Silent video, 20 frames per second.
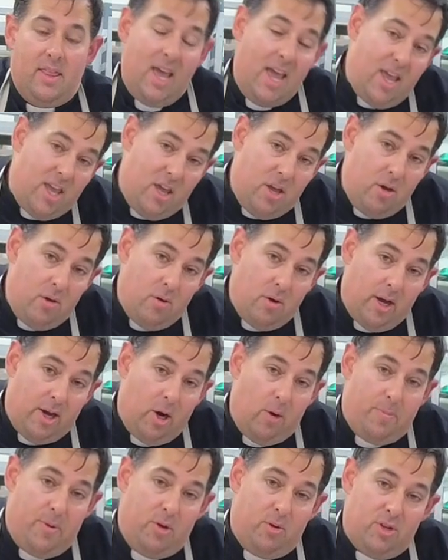Thank you. I
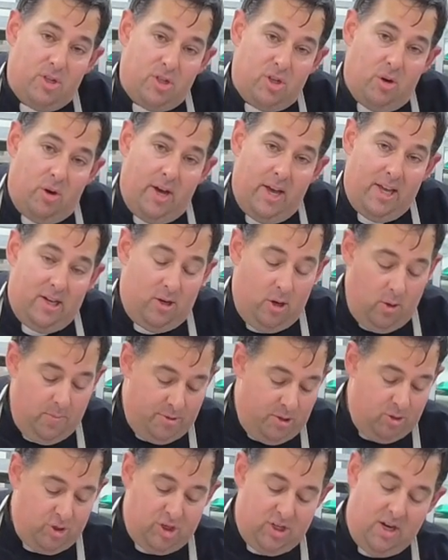hope you enjoy and
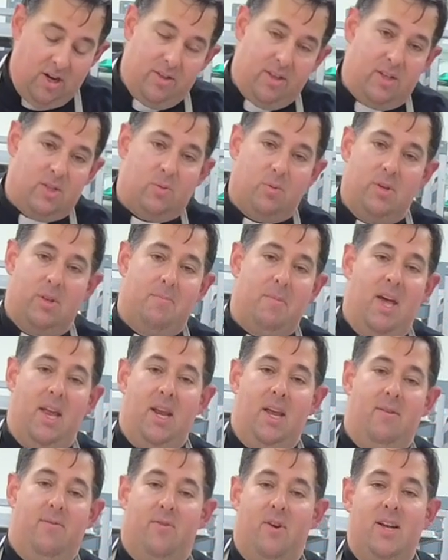hope you share this with
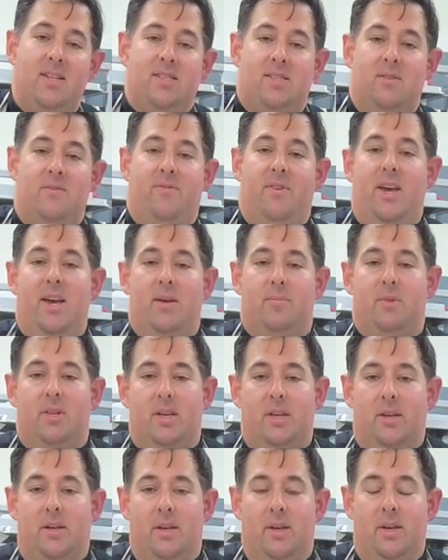many friends and
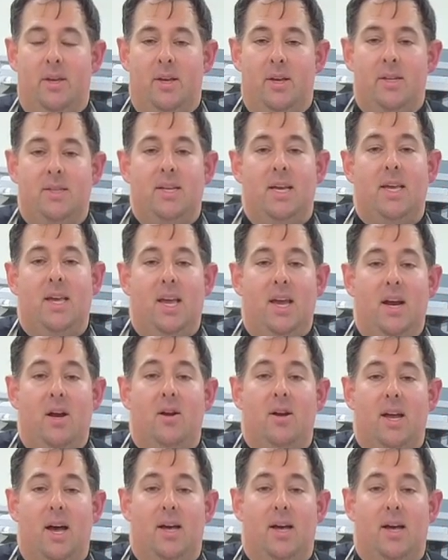family. Take care.